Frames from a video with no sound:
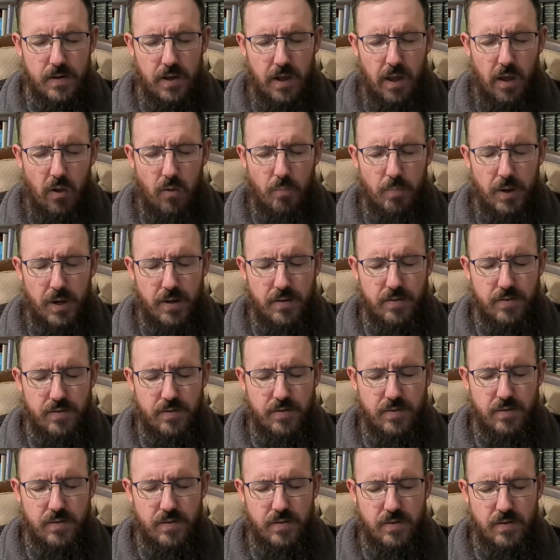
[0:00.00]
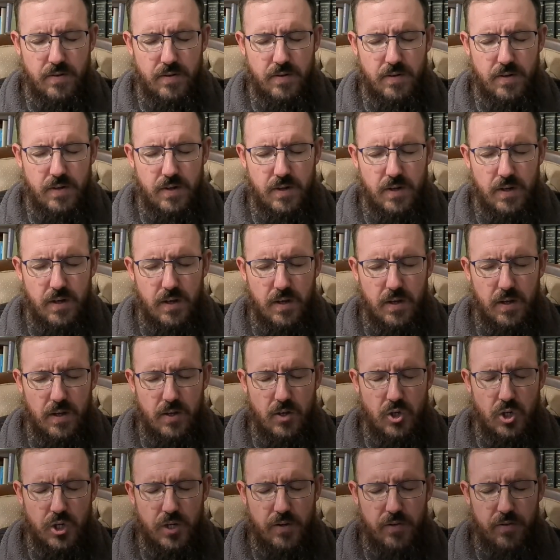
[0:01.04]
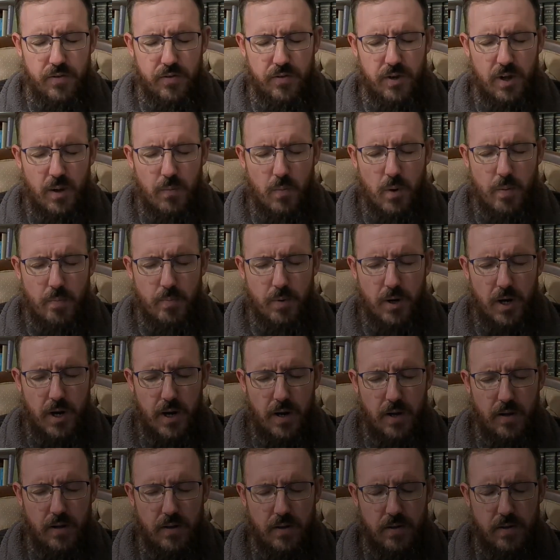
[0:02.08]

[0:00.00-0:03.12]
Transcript: Help us. In Jesus' name we pray.